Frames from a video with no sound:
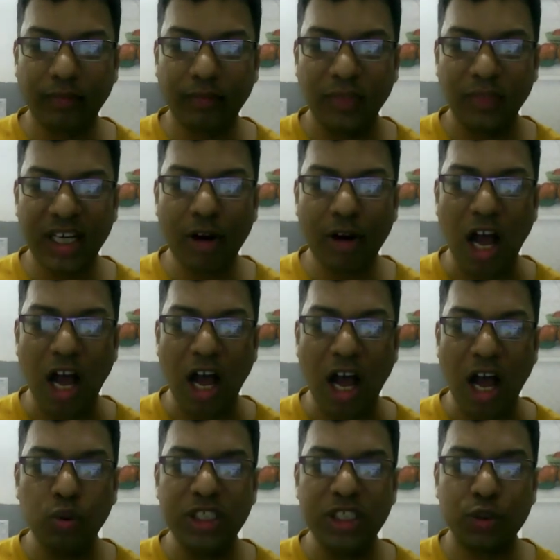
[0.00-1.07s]
Now,
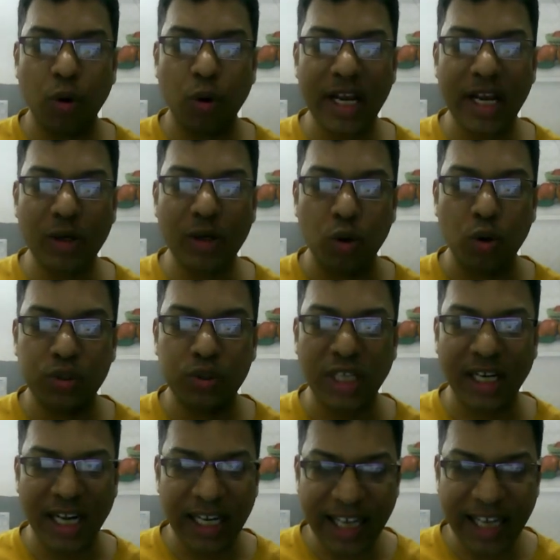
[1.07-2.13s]
how these quality core tools are
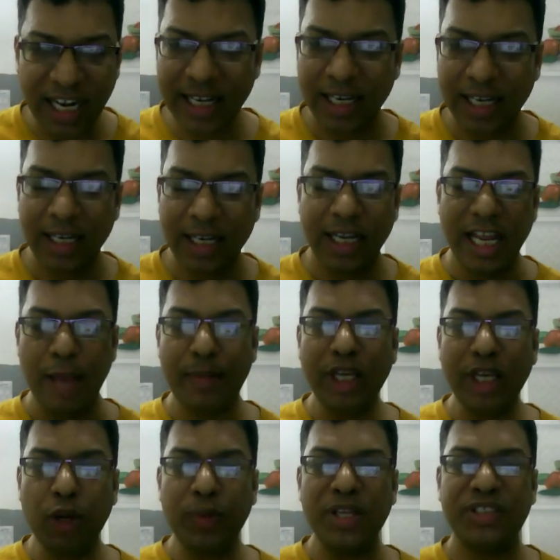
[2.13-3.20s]
connected?
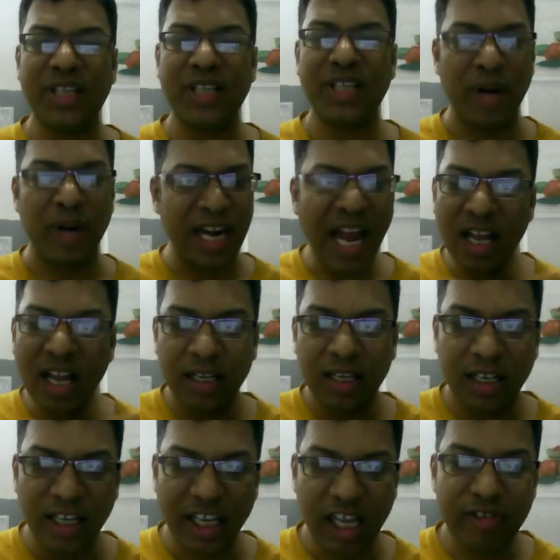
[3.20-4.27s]
APQP is the umbrella,
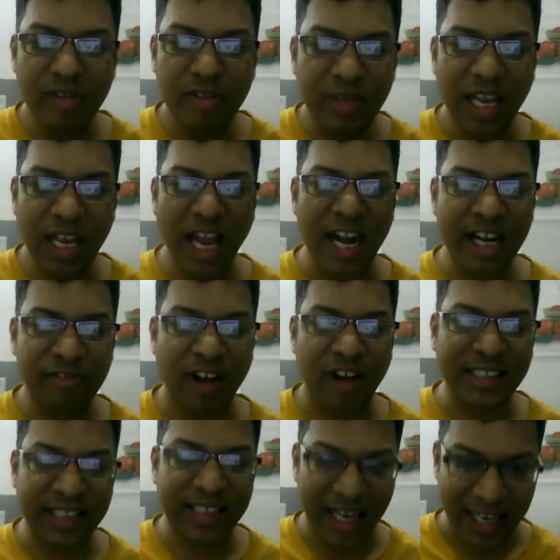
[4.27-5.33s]
FMEA
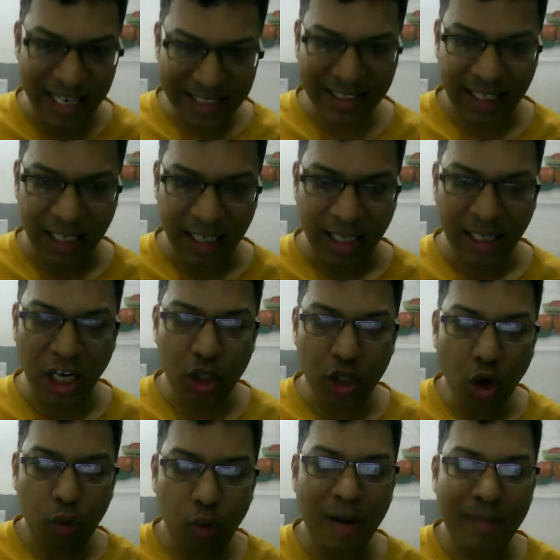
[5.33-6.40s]
identifies the risk,
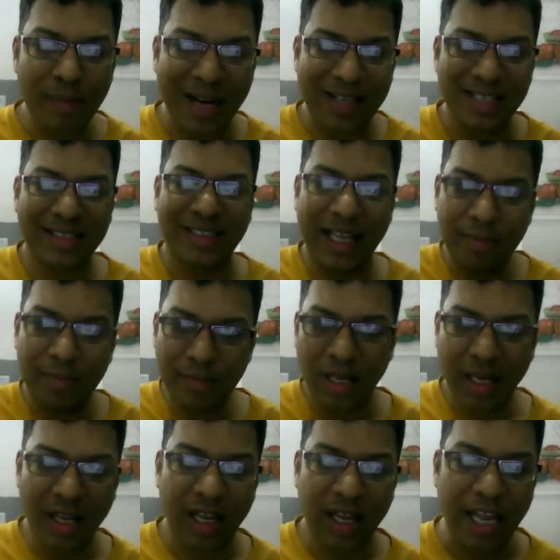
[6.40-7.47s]
control plan manages them,
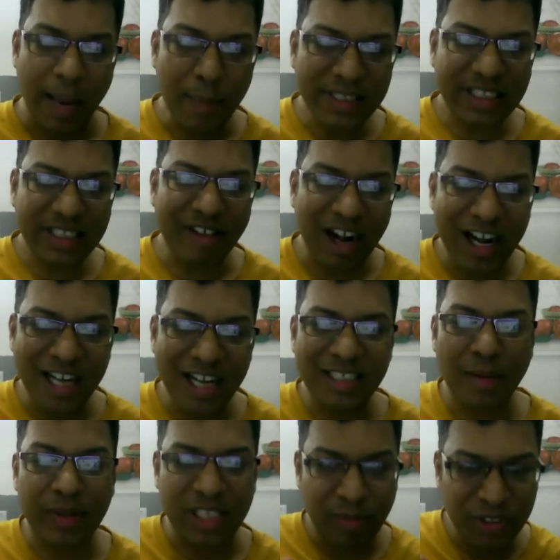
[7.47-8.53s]
MSA validates the
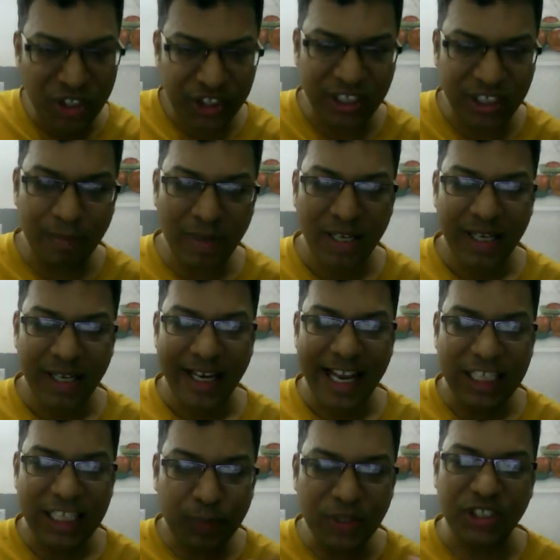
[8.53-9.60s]
measurement system,
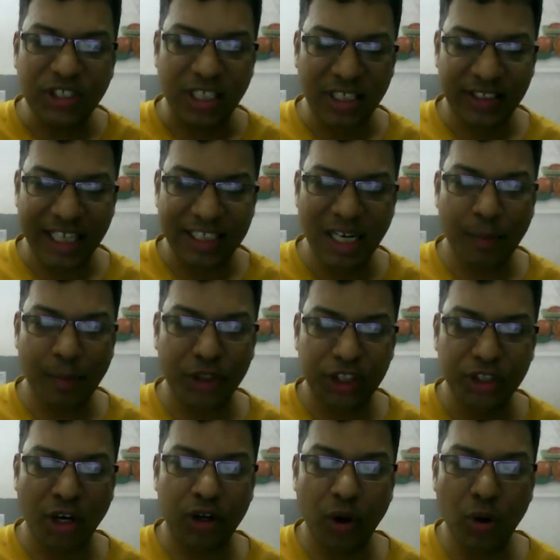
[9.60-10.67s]
SPC, statistical process
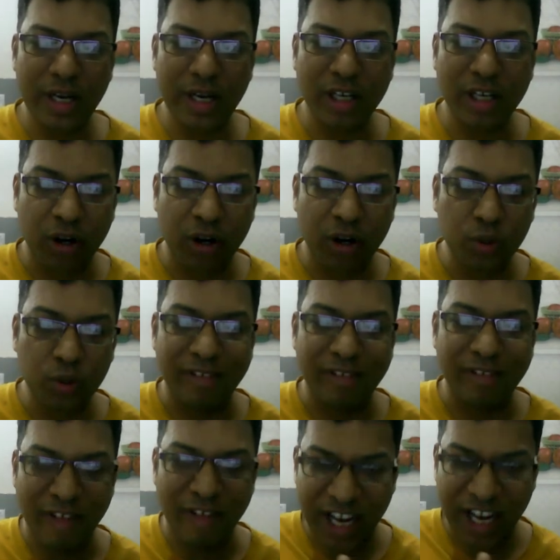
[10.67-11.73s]
control, it controls the
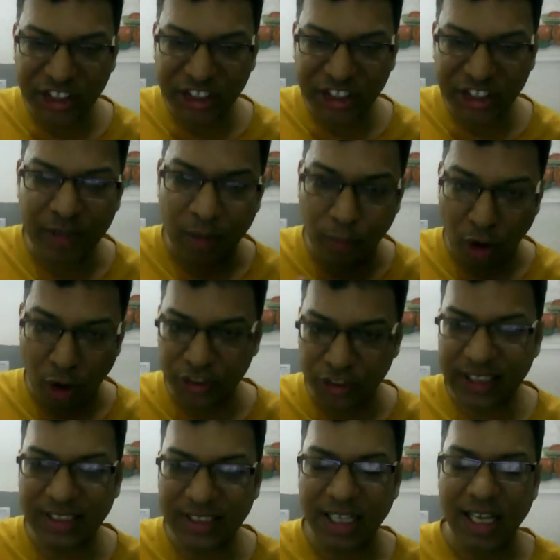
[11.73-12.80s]
variation of the
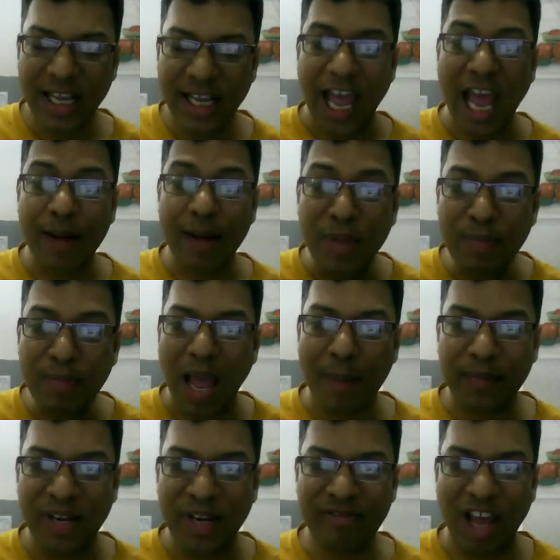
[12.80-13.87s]
process, and PPAP,
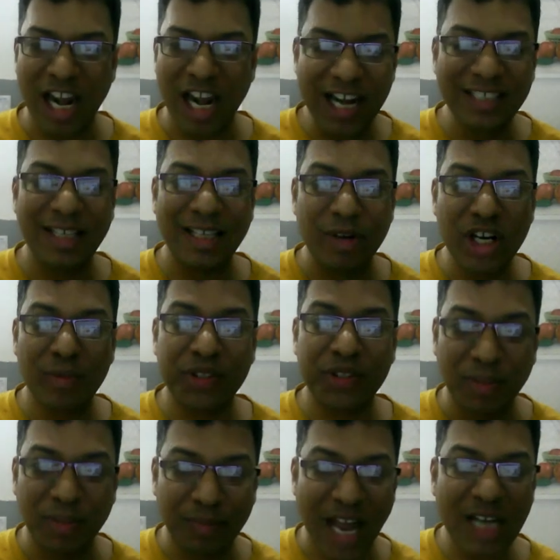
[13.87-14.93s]
it validates the ability of the
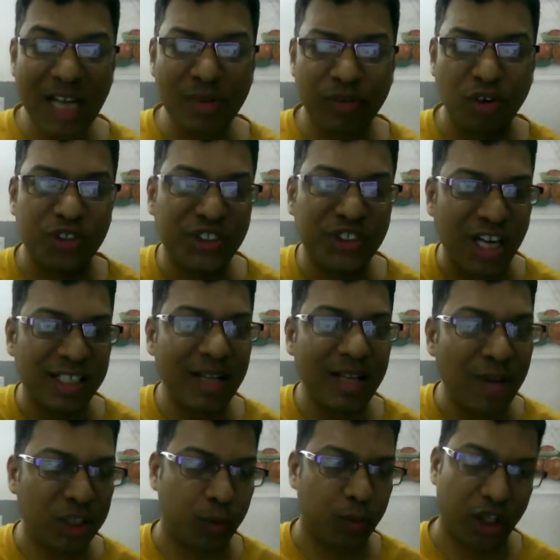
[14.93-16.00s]
suppliers before you start the
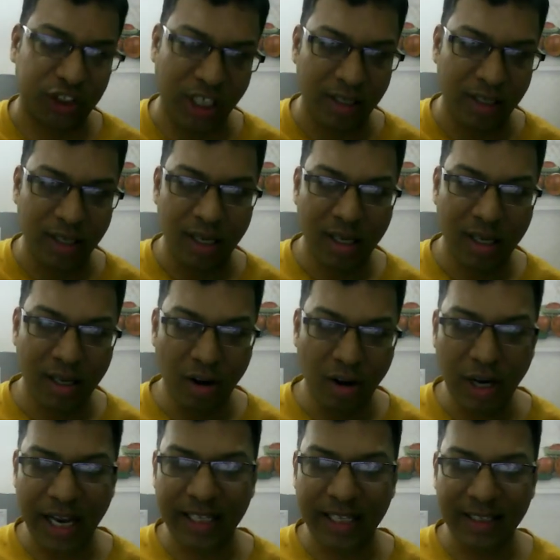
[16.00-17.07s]
mass production.
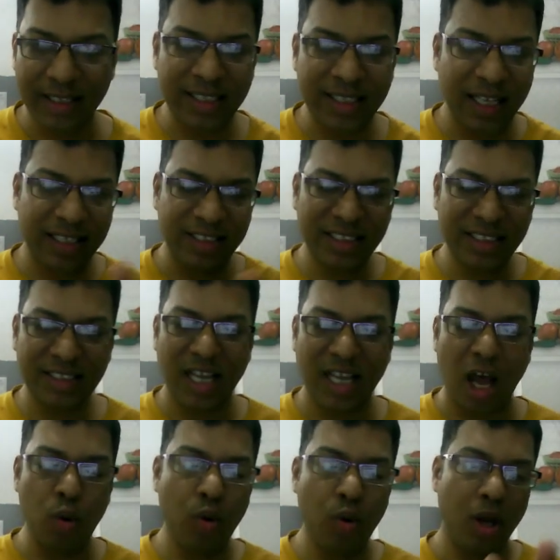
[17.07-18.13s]
Okay, this is
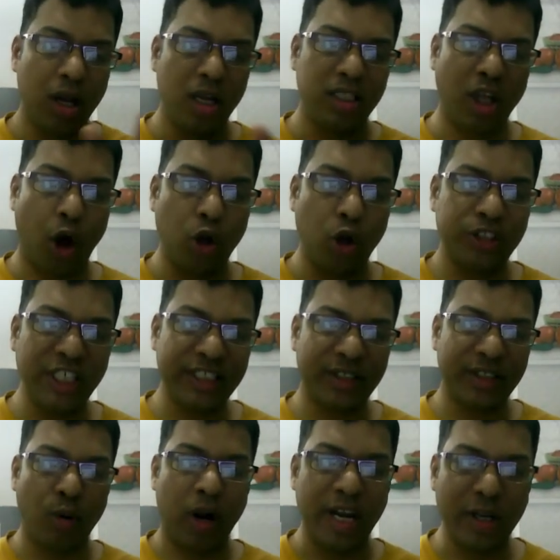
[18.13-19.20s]
how the all 6
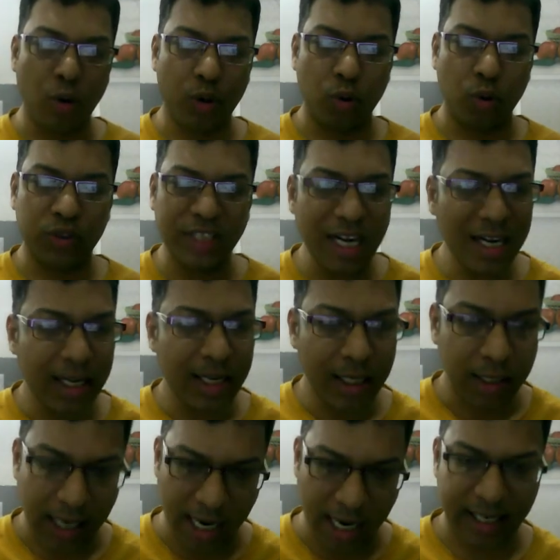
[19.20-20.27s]
quality core tools are
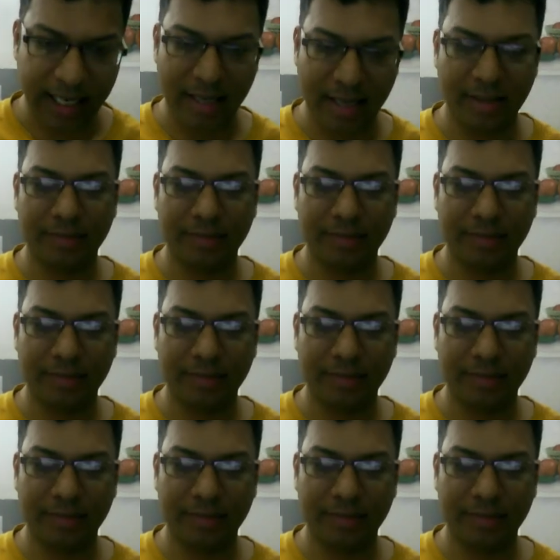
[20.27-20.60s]
connected.